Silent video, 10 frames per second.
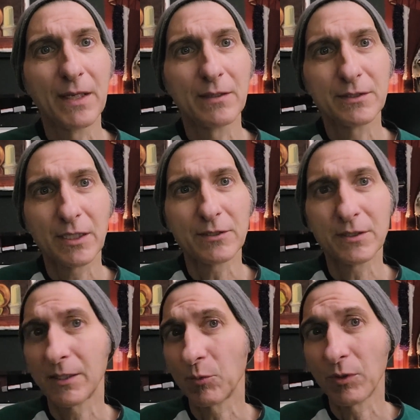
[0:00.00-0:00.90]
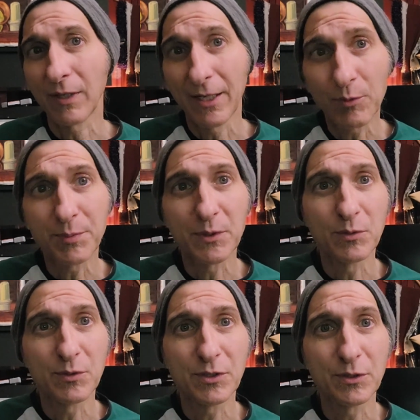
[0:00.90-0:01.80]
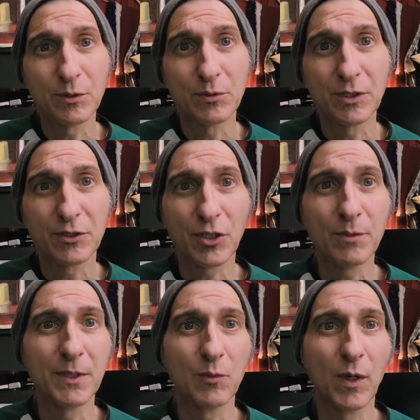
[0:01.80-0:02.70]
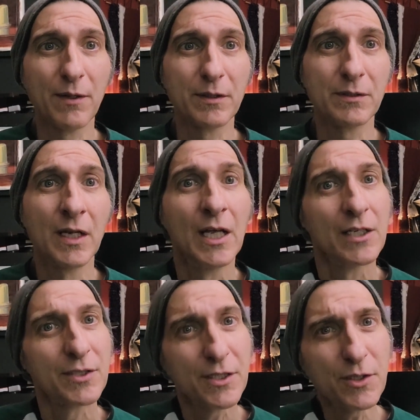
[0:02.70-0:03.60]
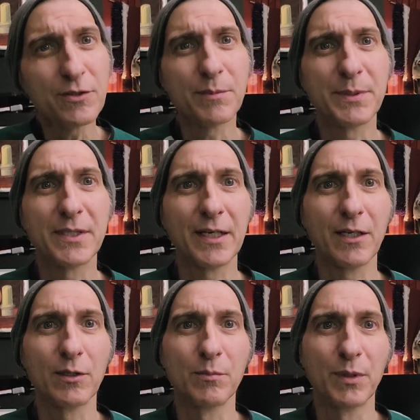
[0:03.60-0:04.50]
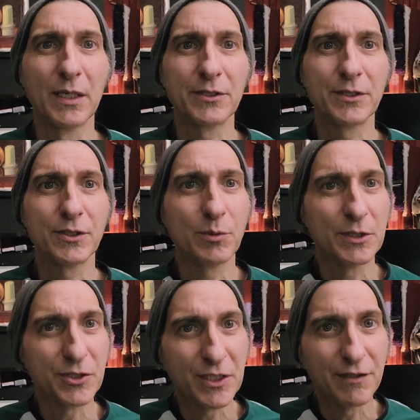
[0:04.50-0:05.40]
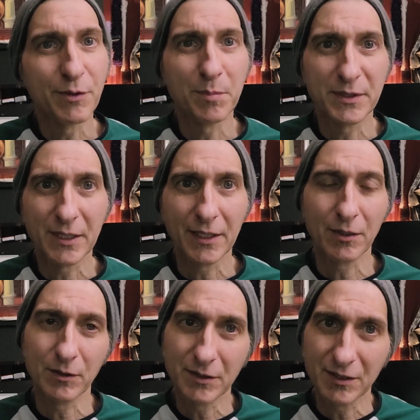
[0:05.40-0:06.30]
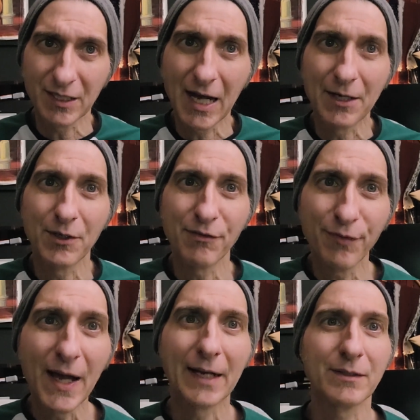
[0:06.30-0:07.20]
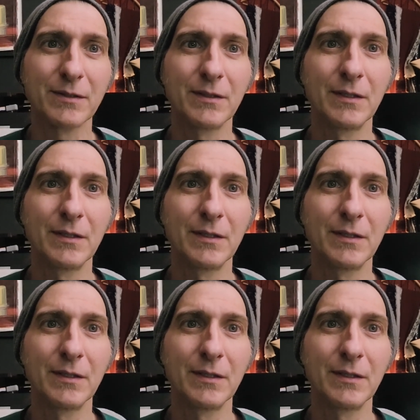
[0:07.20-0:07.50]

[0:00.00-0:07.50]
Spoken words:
such that it will help you to determine whether to use a particular brush to achieve a particular desired effect.